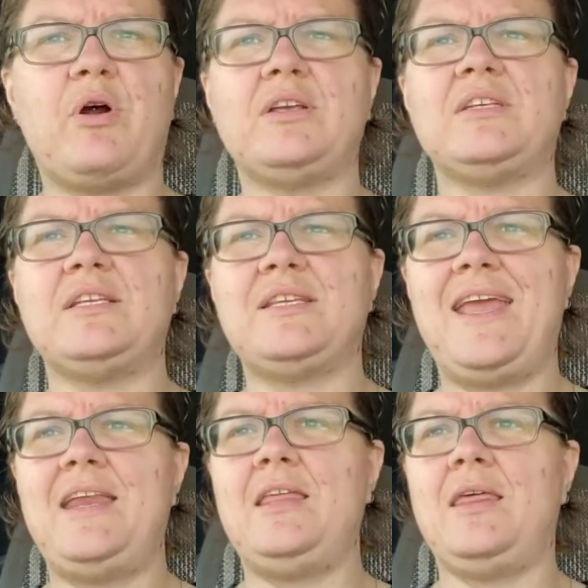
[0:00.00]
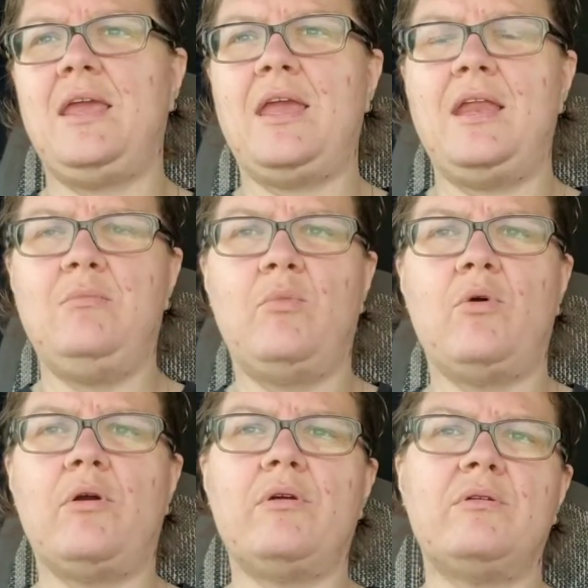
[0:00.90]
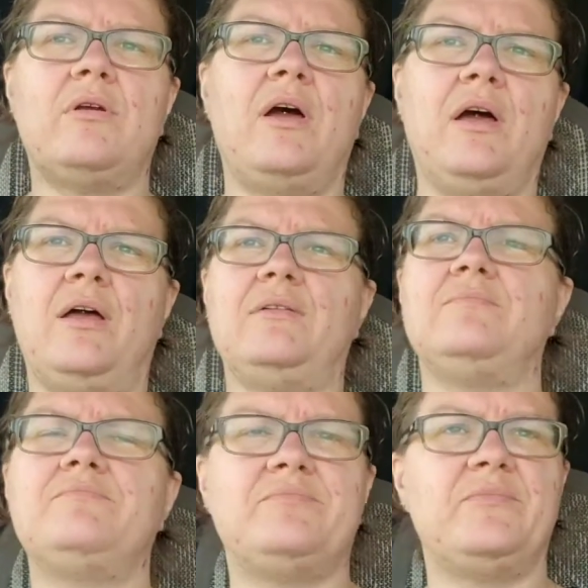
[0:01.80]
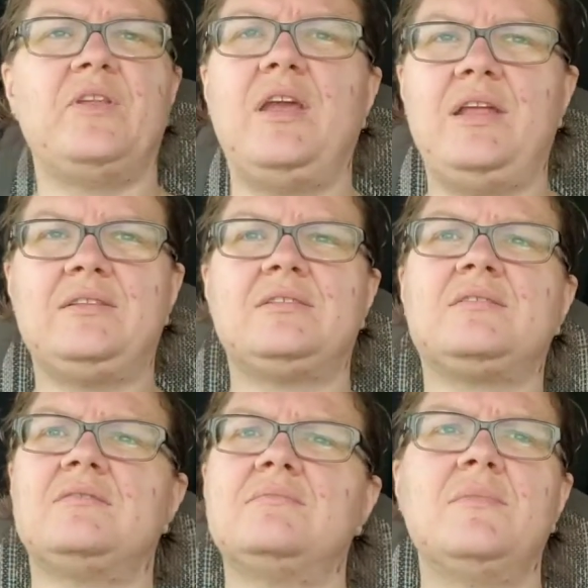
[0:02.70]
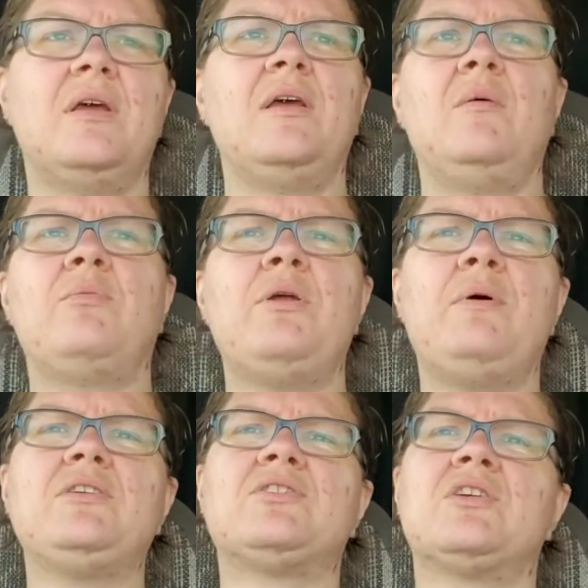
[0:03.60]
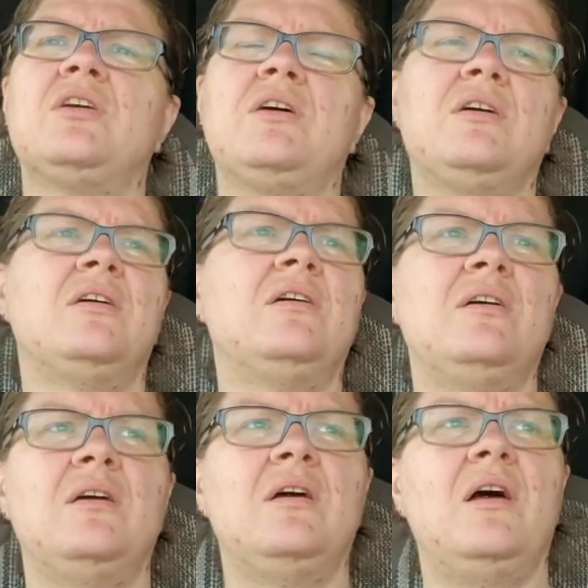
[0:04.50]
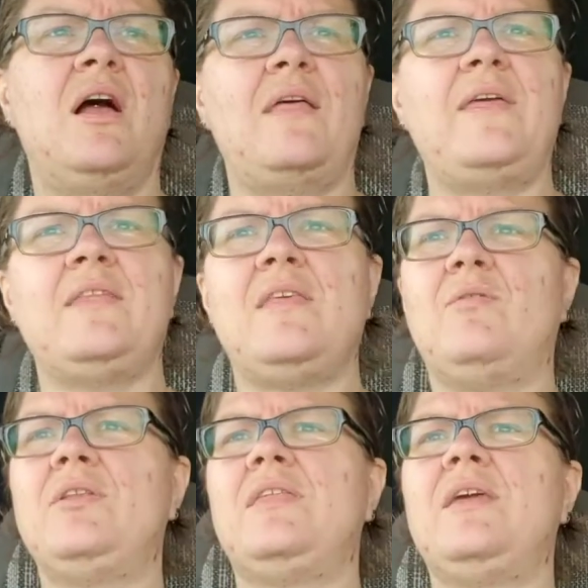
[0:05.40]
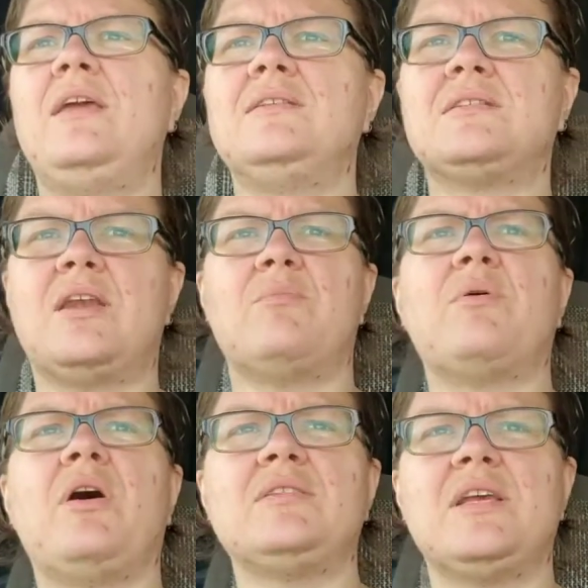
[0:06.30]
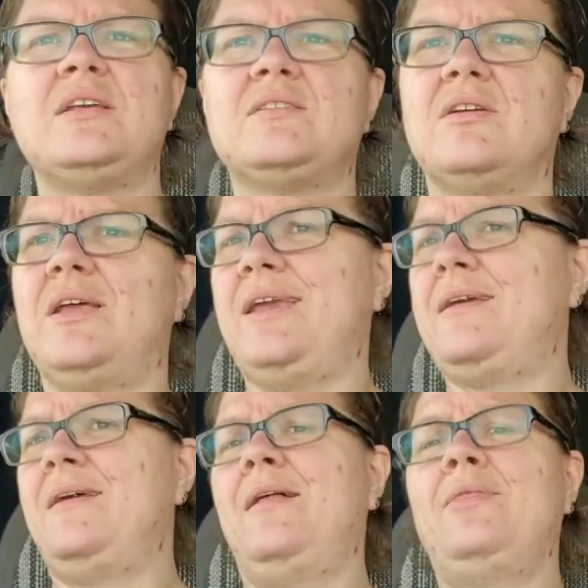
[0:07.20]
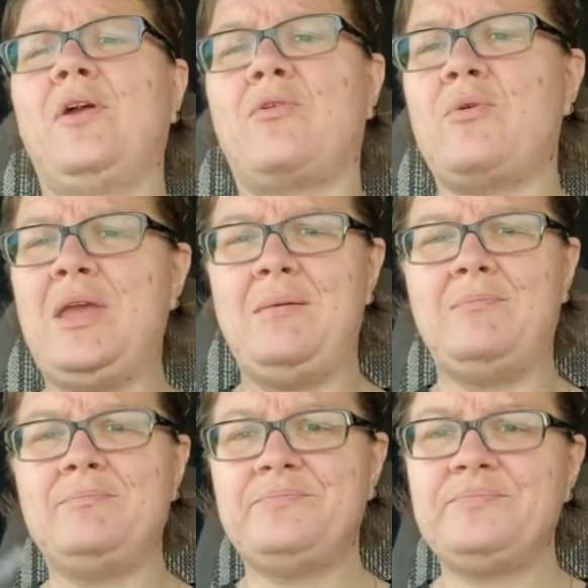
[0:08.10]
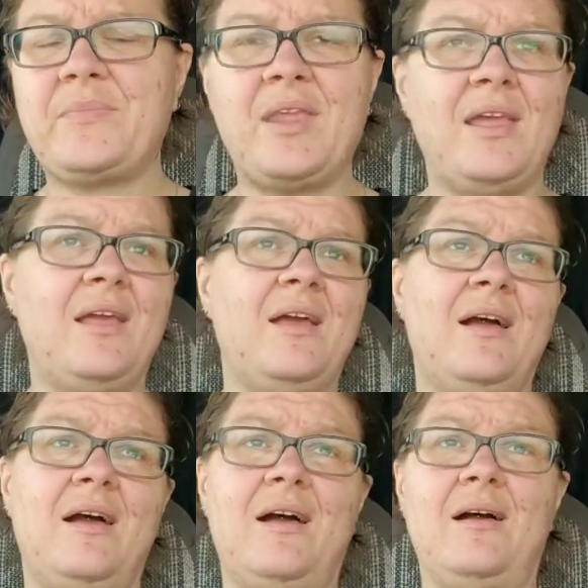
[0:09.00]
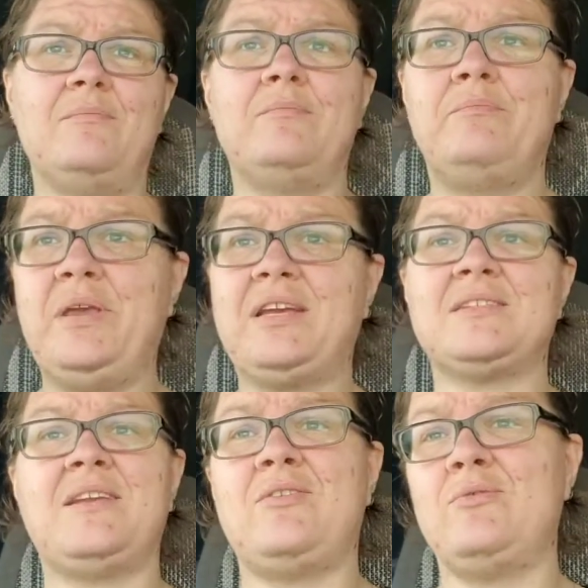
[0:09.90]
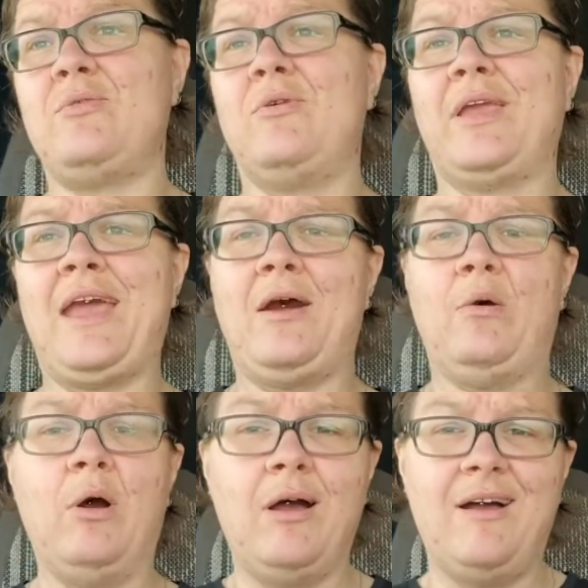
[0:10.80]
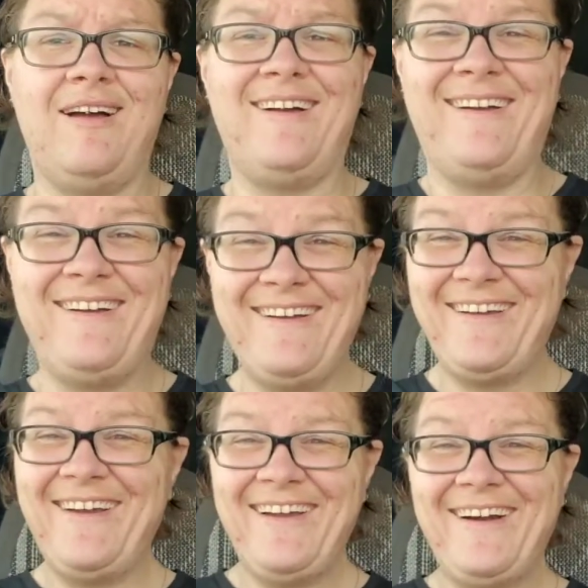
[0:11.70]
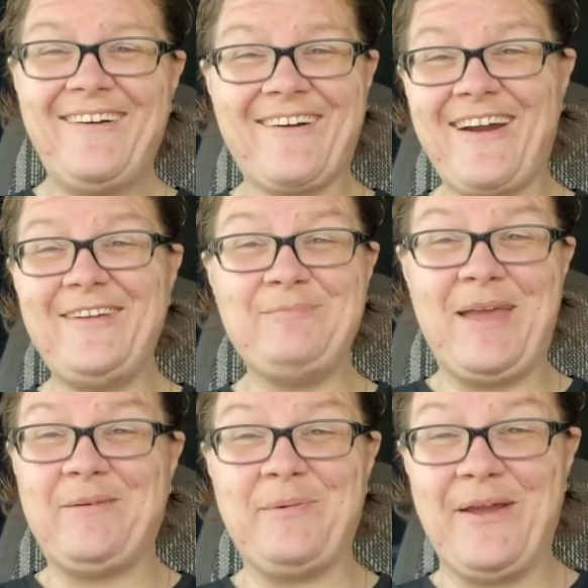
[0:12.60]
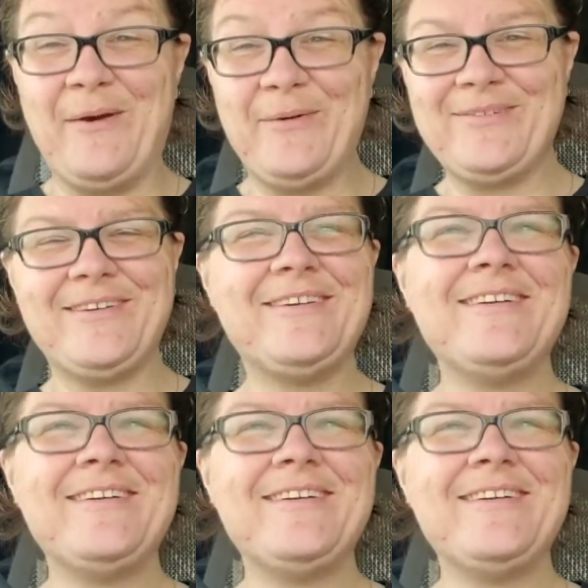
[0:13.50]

processed anything anymore. It's pretty much, I think the only things that are processed are like the cream, because I don't own a cow where I'd make my own.